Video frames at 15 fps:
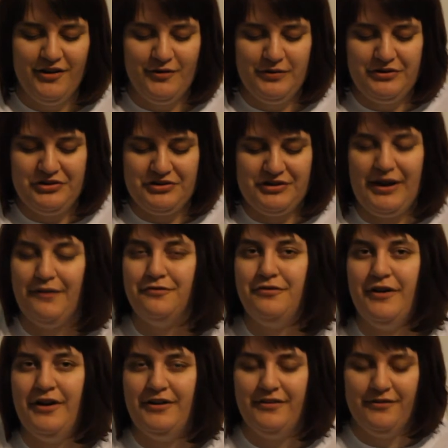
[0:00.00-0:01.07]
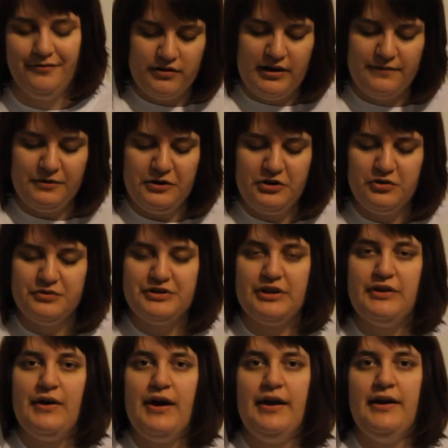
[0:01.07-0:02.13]
We just have fun. Ever use a
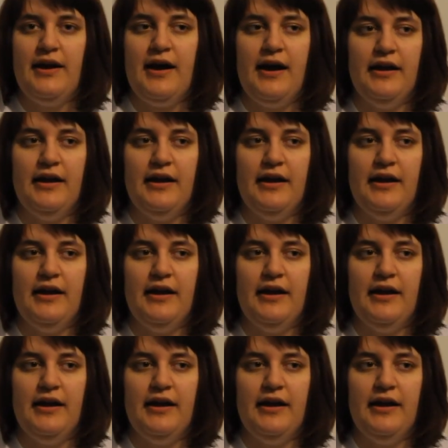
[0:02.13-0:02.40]
gun?